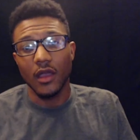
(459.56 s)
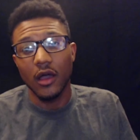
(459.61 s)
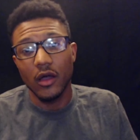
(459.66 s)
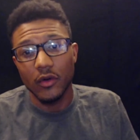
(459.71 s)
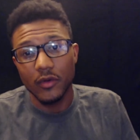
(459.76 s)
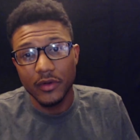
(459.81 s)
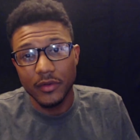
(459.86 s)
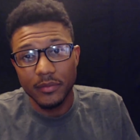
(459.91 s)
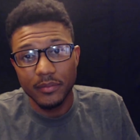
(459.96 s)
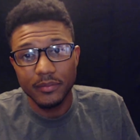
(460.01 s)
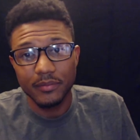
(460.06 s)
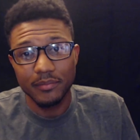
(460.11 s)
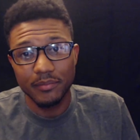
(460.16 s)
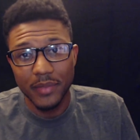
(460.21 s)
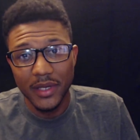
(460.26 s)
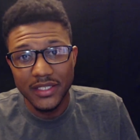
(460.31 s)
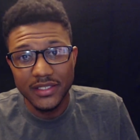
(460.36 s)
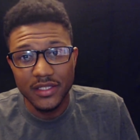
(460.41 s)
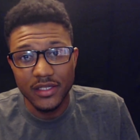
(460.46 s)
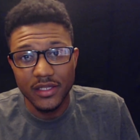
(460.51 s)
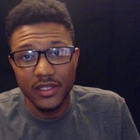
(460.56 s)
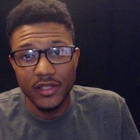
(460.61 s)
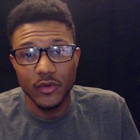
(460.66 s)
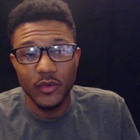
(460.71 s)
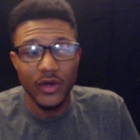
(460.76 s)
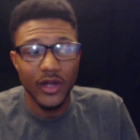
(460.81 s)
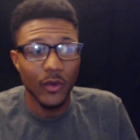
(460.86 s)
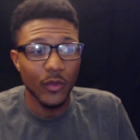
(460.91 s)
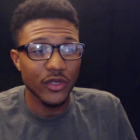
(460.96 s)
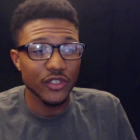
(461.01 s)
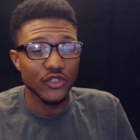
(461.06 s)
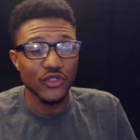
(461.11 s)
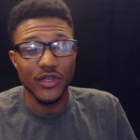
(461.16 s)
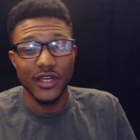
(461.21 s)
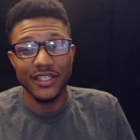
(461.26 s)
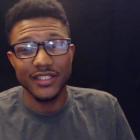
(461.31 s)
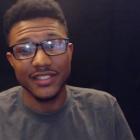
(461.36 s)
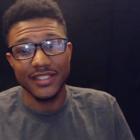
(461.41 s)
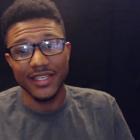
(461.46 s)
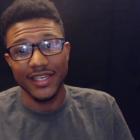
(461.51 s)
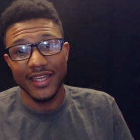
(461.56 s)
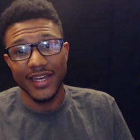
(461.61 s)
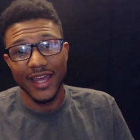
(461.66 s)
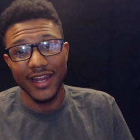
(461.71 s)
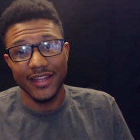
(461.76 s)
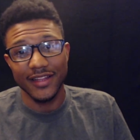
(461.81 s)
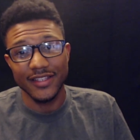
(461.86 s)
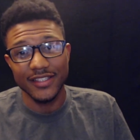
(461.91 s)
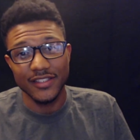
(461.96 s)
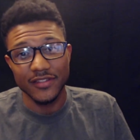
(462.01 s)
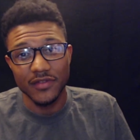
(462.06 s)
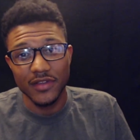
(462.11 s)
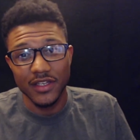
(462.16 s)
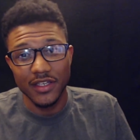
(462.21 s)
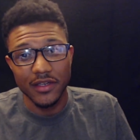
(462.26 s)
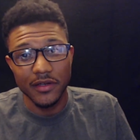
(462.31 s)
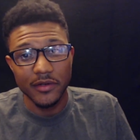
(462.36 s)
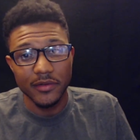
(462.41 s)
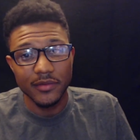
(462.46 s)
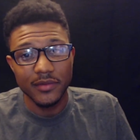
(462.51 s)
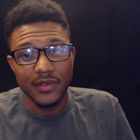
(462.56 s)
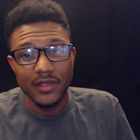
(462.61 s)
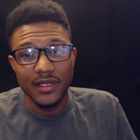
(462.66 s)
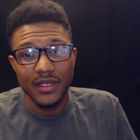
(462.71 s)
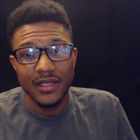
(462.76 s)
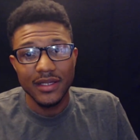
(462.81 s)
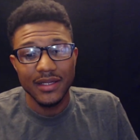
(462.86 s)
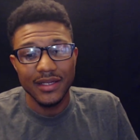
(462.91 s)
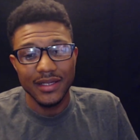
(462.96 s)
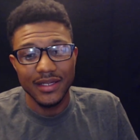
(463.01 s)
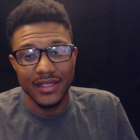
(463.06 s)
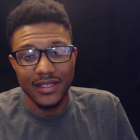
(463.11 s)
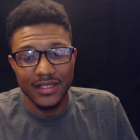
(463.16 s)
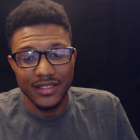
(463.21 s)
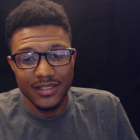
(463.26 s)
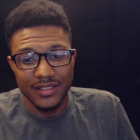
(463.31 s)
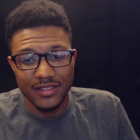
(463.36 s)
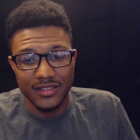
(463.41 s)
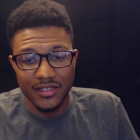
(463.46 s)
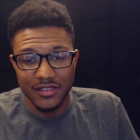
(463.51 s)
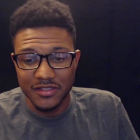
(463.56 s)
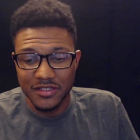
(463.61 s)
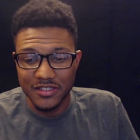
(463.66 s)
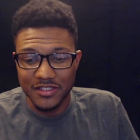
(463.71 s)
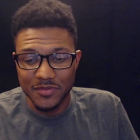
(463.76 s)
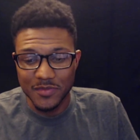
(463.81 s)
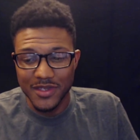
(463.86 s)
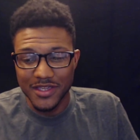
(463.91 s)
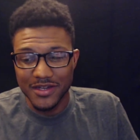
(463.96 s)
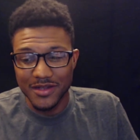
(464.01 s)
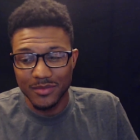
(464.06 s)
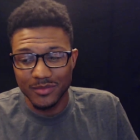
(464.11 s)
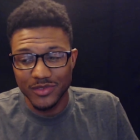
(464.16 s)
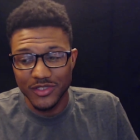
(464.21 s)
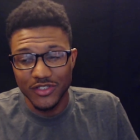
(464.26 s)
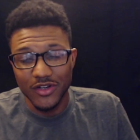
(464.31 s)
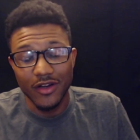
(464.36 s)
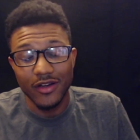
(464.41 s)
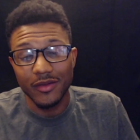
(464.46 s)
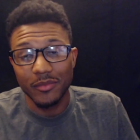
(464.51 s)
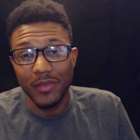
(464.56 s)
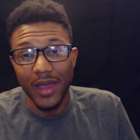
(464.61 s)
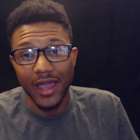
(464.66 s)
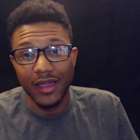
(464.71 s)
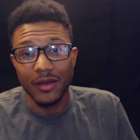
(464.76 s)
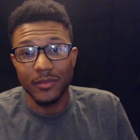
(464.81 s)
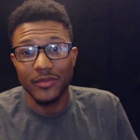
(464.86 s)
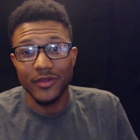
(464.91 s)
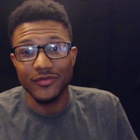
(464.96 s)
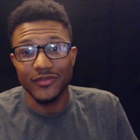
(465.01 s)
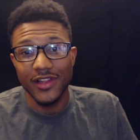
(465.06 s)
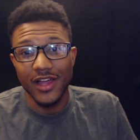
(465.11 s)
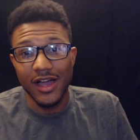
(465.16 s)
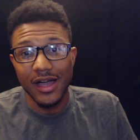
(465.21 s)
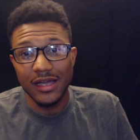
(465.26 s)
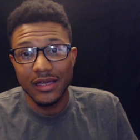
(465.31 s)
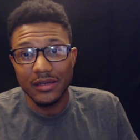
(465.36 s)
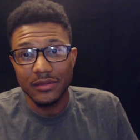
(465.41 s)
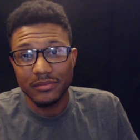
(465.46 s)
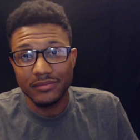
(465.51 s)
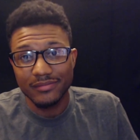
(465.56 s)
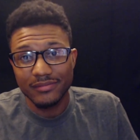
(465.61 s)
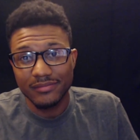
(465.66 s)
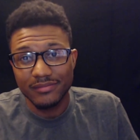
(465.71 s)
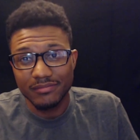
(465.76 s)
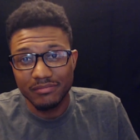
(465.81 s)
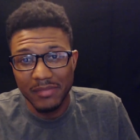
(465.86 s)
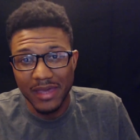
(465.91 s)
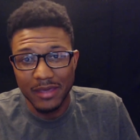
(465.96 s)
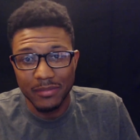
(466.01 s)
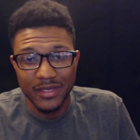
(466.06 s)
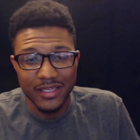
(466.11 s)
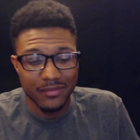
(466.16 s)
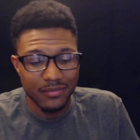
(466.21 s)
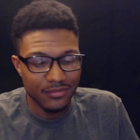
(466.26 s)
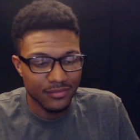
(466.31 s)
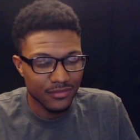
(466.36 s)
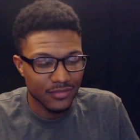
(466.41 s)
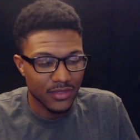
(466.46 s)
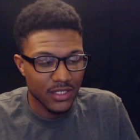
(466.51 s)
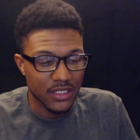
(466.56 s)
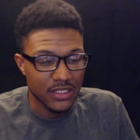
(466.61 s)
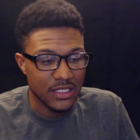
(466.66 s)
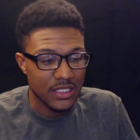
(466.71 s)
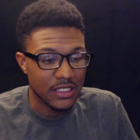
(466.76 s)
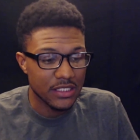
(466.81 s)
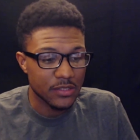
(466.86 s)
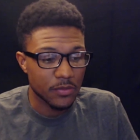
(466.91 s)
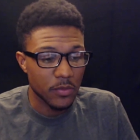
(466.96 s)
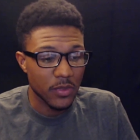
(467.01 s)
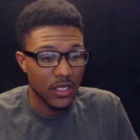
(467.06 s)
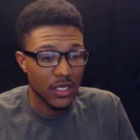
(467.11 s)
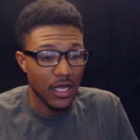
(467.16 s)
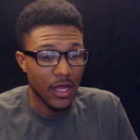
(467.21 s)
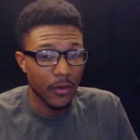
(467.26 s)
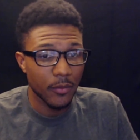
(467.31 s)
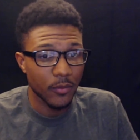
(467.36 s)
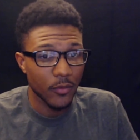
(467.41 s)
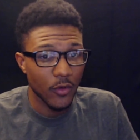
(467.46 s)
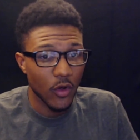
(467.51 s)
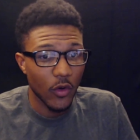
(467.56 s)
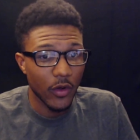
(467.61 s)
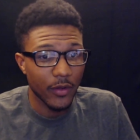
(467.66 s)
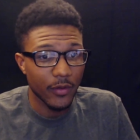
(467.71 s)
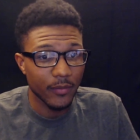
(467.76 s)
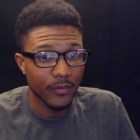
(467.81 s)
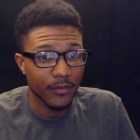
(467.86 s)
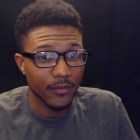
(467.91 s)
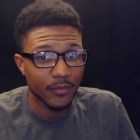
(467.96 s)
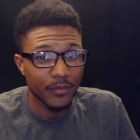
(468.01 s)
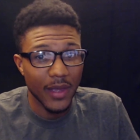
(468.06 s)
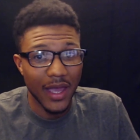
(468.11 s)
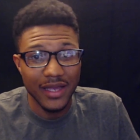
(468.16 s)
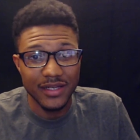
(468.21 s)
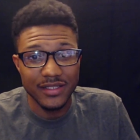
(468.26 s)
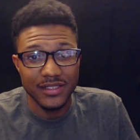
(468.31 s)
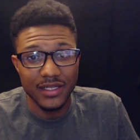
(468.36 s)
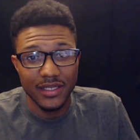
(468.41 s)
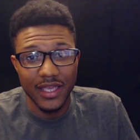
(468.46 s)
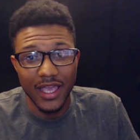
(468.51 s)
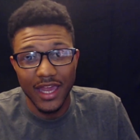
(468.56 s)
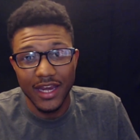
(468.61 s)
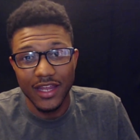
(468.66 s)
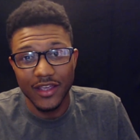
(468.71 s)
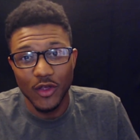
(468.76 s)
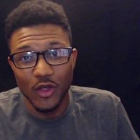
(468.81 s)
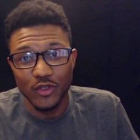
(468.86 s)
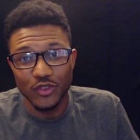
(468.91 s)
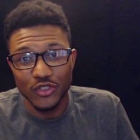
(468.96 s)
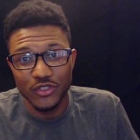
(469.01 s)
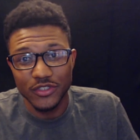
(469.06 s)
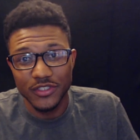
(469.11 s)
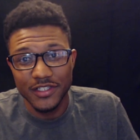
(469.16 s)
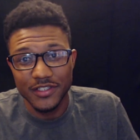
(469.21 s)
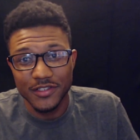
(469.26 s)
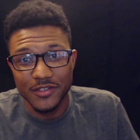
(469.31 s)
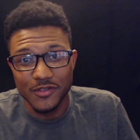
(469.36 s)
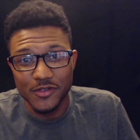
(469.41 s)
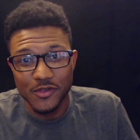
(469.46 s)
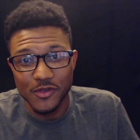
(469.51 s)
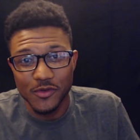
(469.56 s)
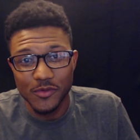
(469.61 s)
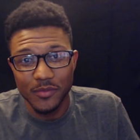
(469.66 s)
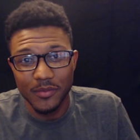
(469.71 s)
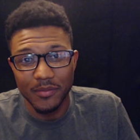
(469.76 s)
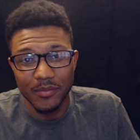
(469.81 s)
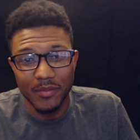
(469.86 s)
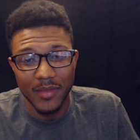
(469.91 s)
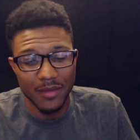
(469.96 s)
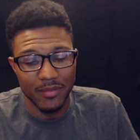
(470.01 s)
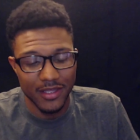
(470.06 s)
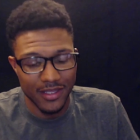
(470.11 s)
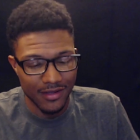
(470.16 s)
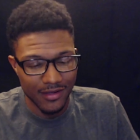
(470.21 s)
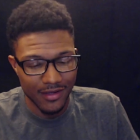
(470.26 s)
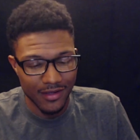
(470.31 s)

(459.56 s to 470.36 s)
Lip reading: Oh, and basically what I want you guys to get out of this video is, does this mean I'm starting back up the vlog? Maybe. Does this mean I'm going back to Canon Culture Season 2? Maybe.